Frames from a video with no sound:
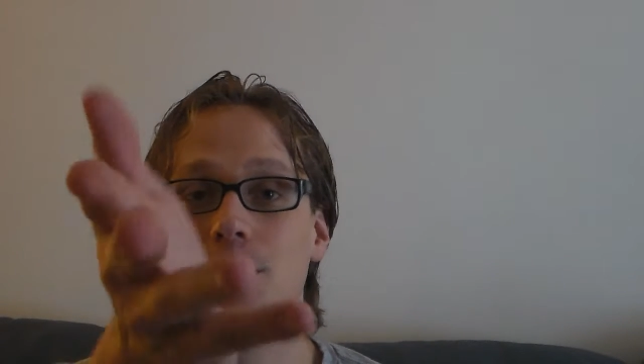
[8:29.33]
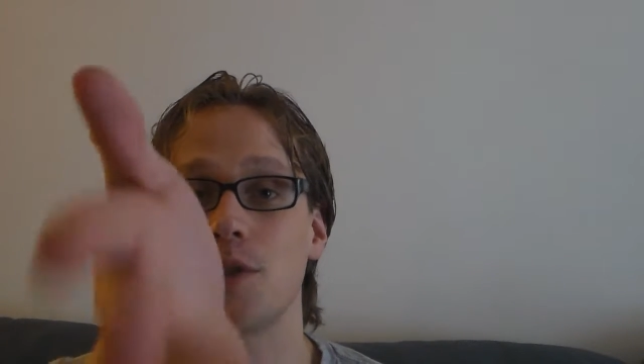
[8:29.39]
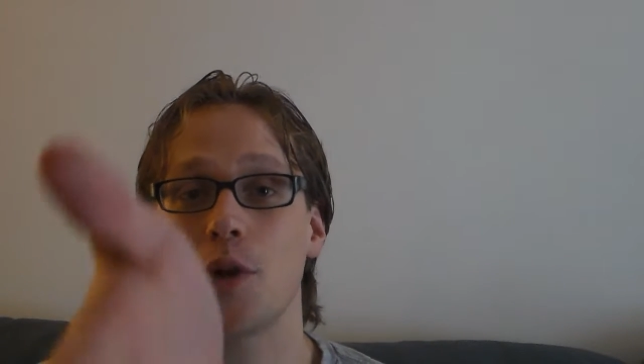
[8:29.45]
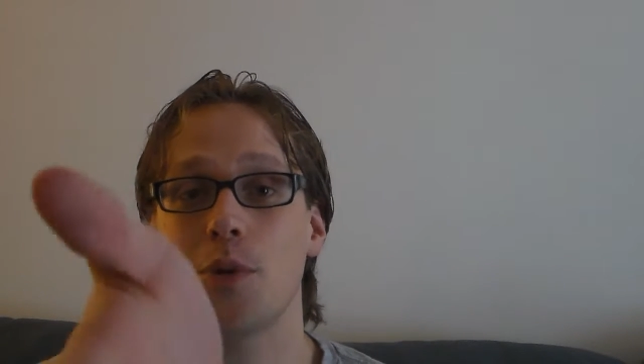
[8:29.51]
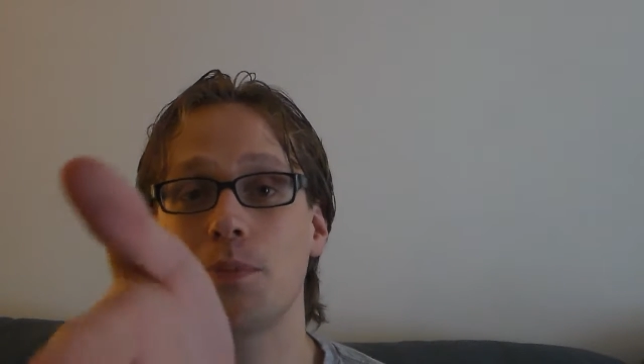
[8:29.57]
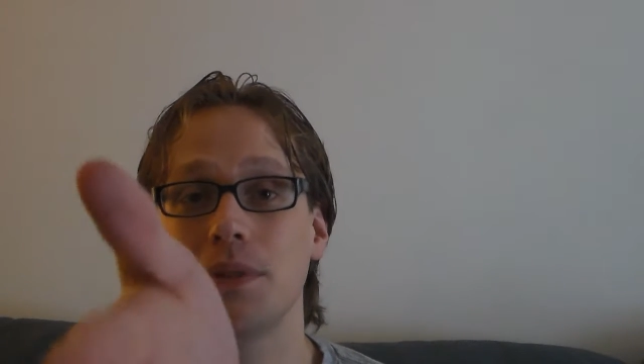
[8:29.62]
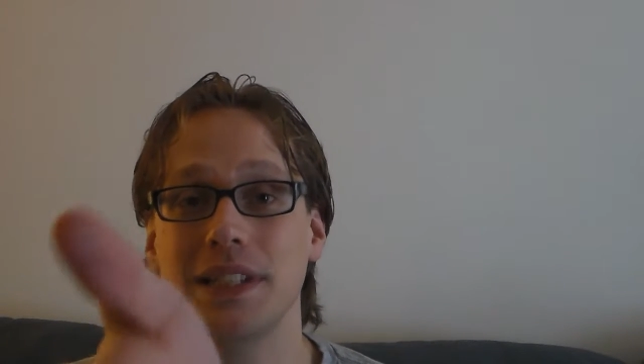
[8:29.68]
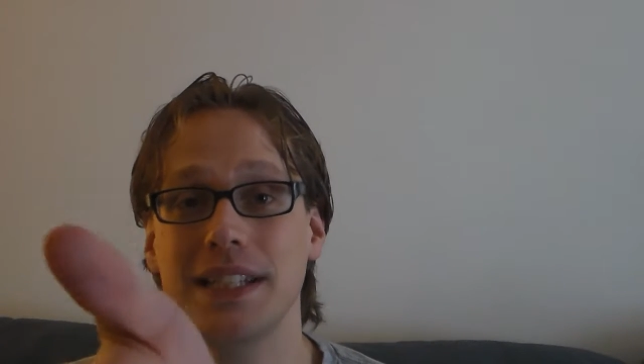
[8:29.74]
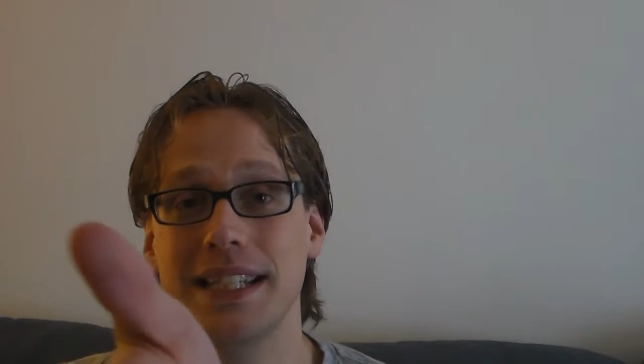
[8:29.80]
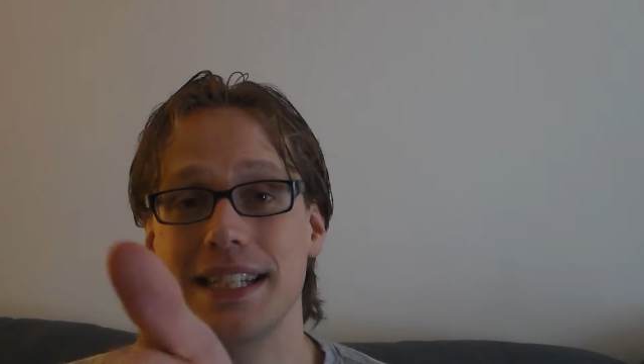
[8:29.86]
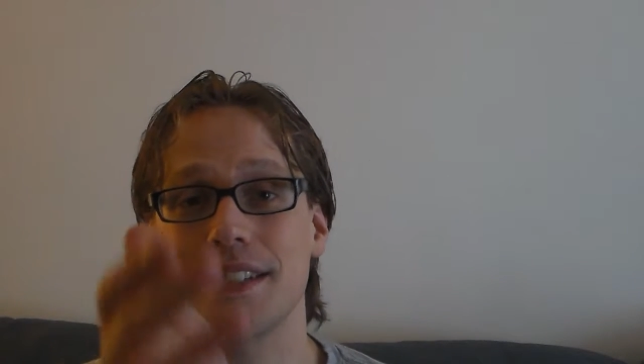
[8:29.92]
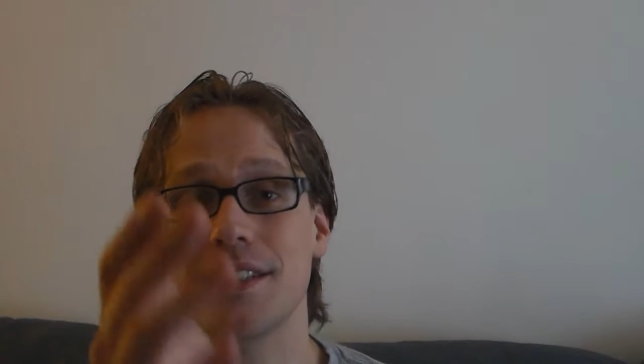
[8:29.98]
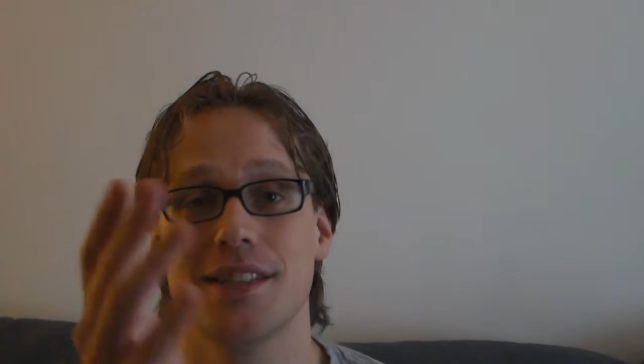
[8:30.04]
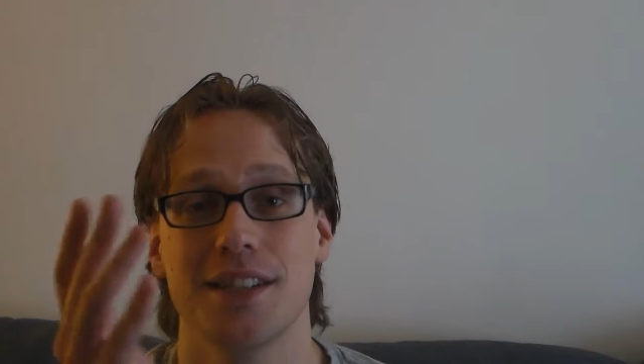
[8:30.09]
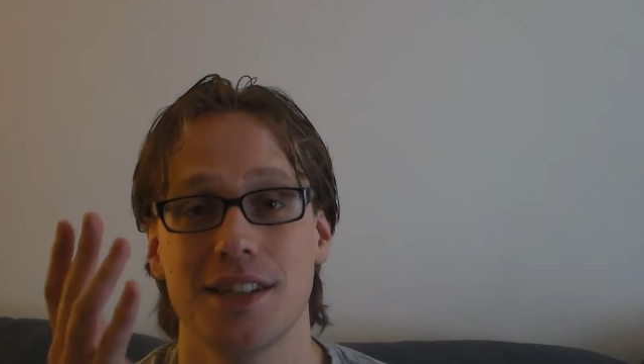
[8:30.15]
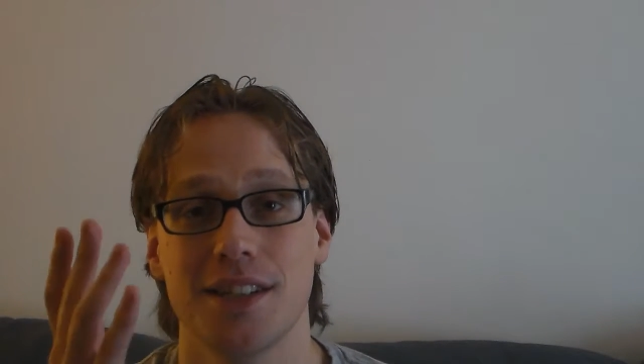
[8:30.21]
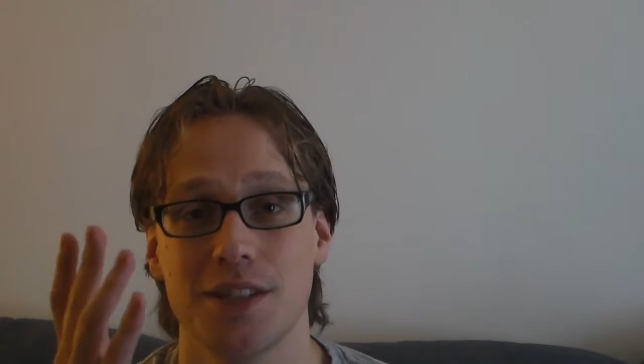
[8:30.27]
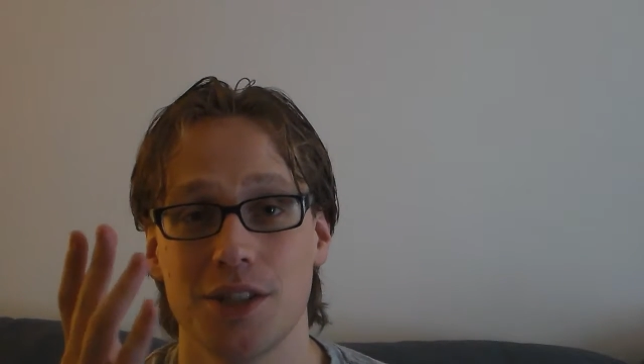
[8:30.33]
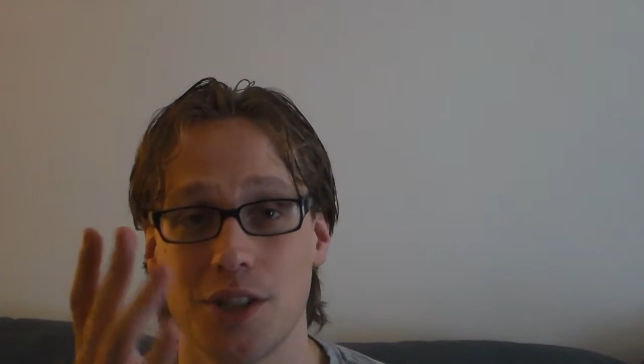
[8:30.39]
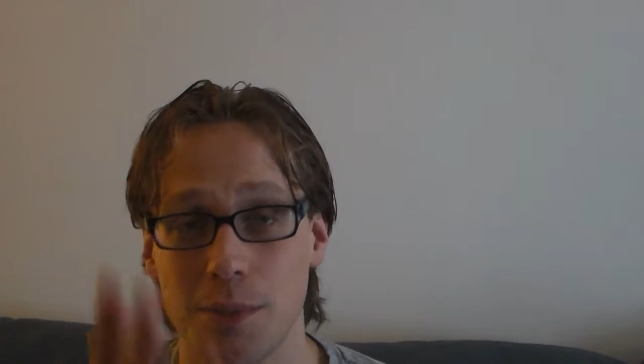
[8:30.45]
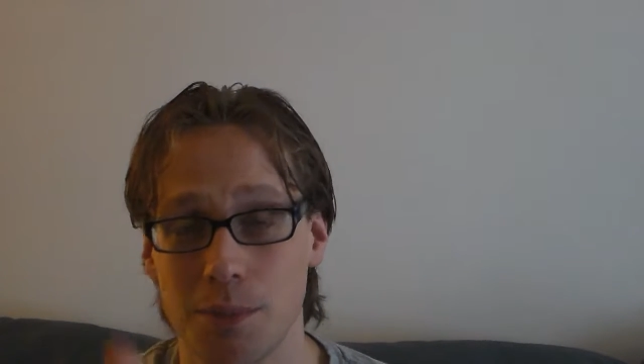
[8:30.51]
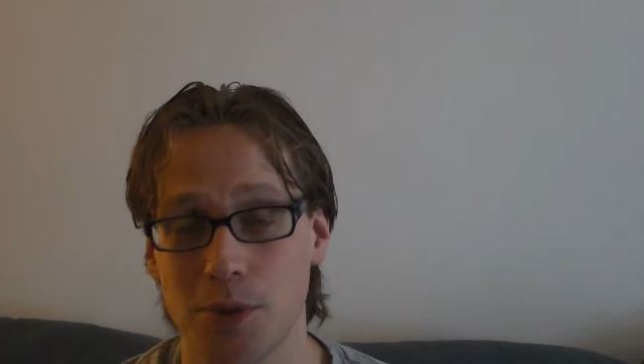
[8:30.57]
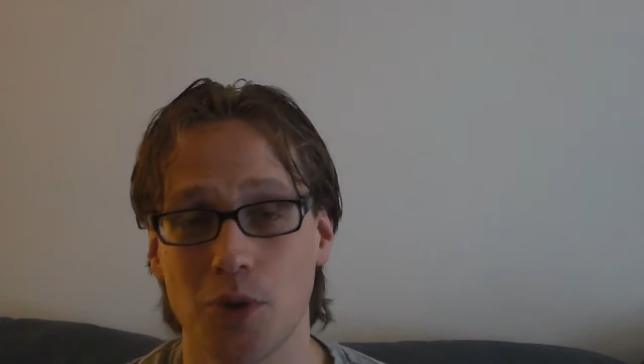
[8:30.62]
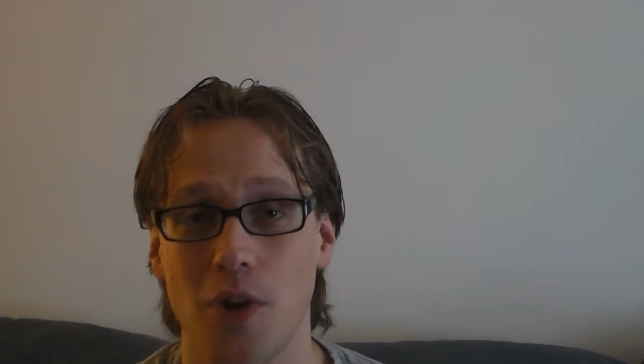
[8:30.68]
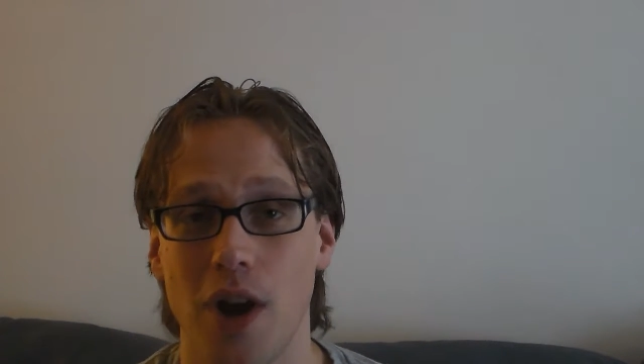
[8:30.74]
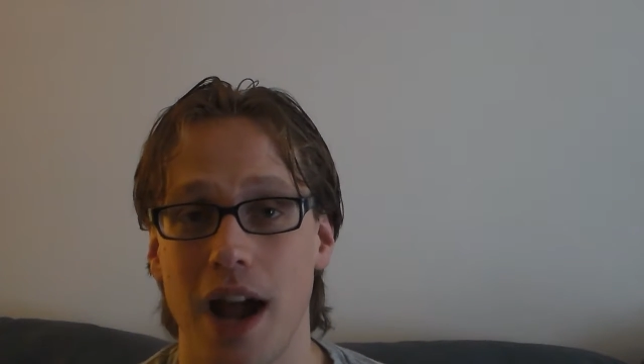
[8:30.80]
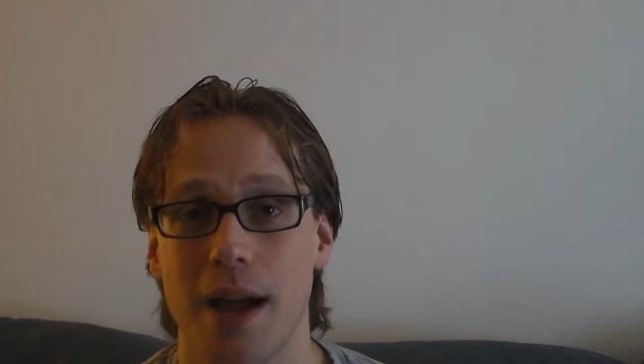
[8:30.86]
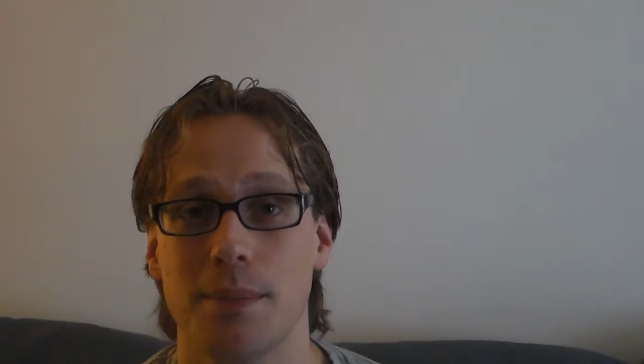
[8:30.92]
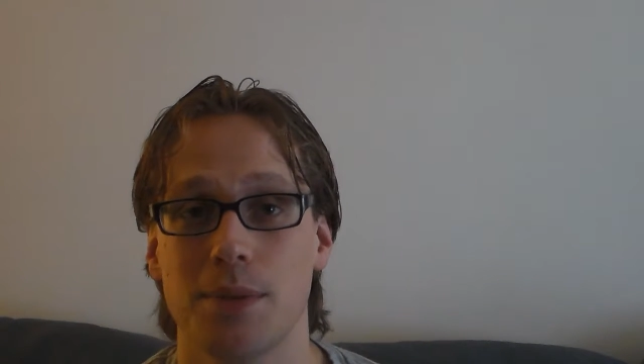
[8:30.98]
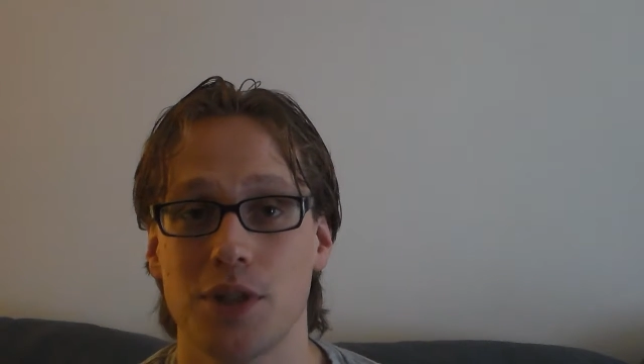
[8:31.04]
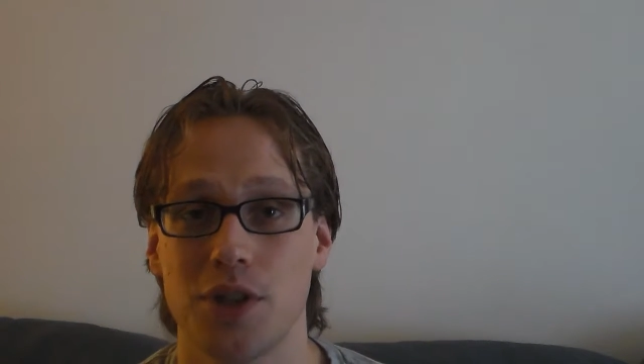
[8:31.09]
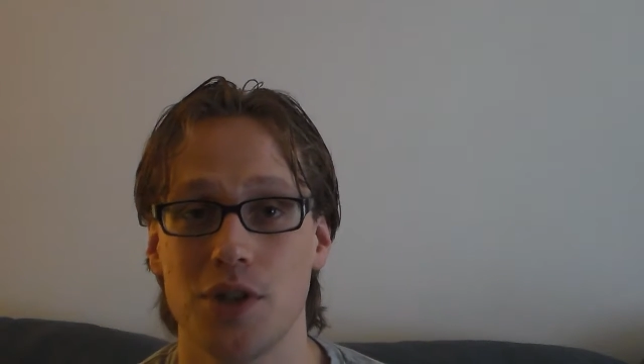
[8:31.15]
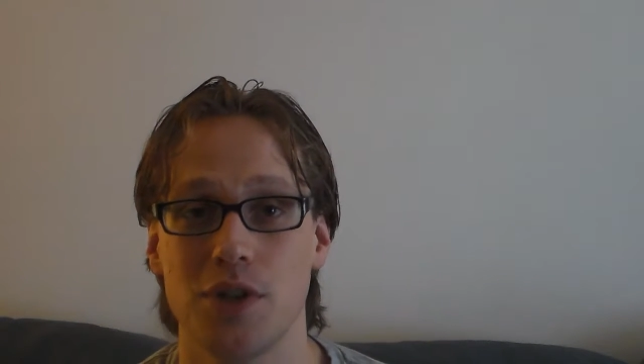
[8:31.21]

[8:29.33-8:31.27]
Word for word: So please subscribe